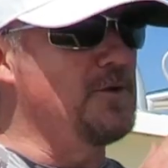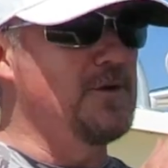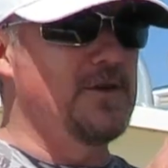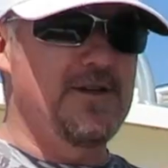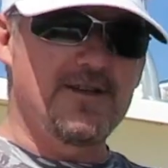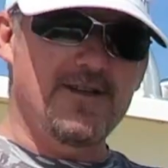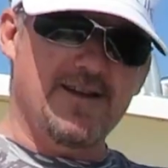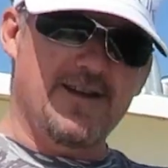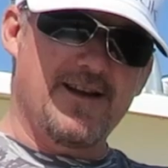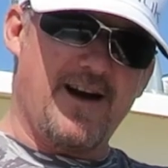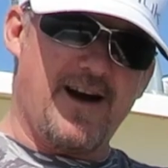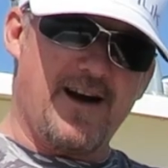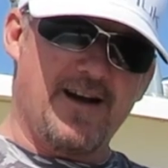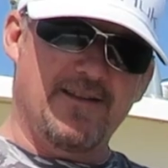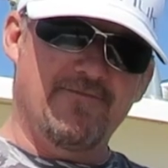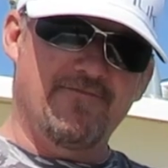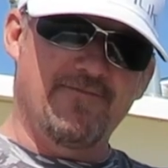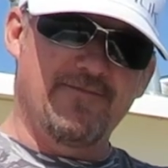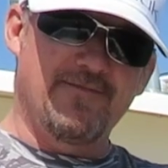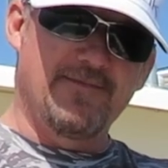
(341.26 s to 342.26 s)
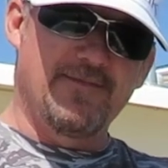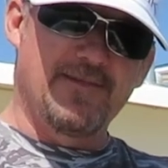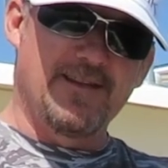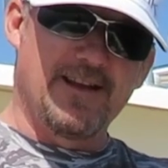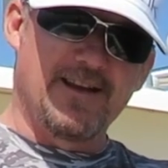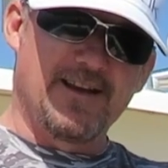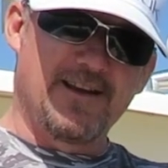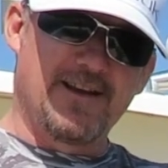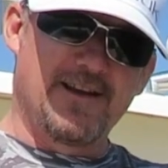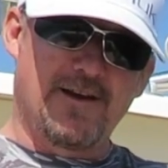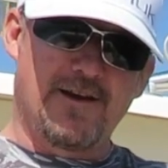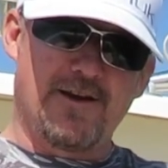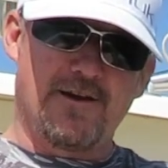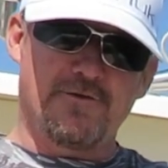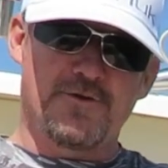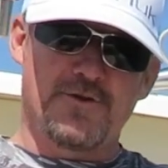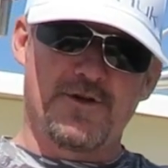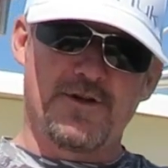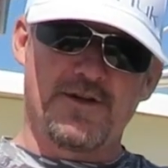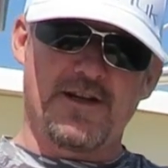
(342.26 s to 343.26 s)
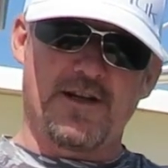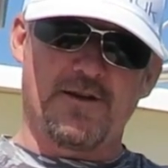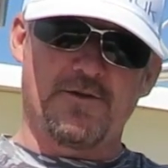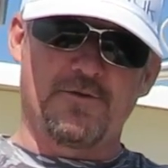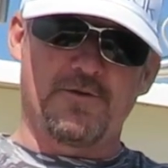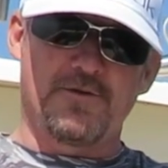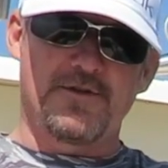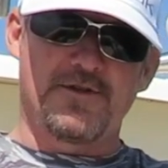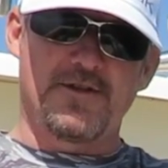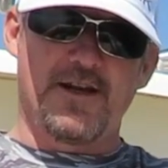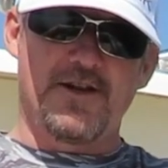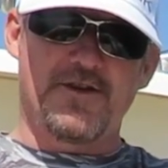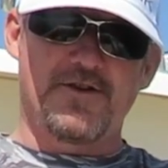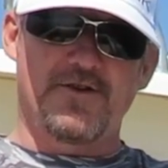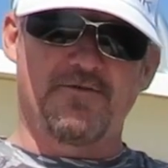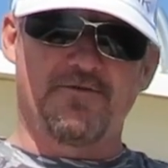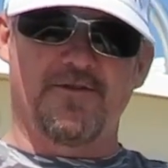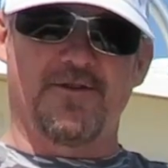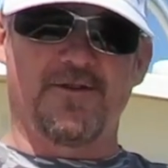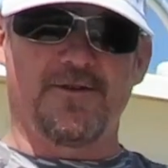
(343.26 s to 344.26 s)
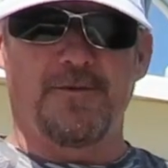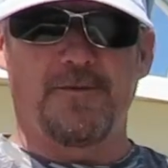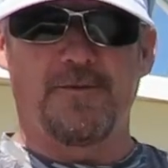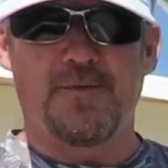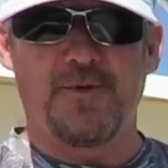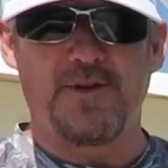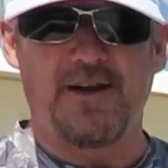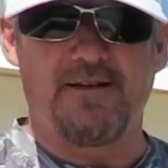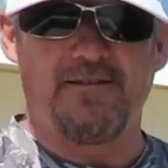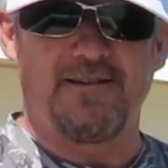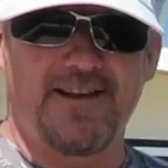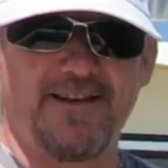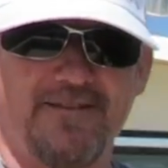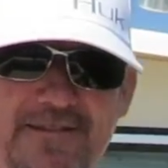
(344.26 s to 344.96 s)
audience the con. Kid Cochise Outdoors Nation. Let me put that right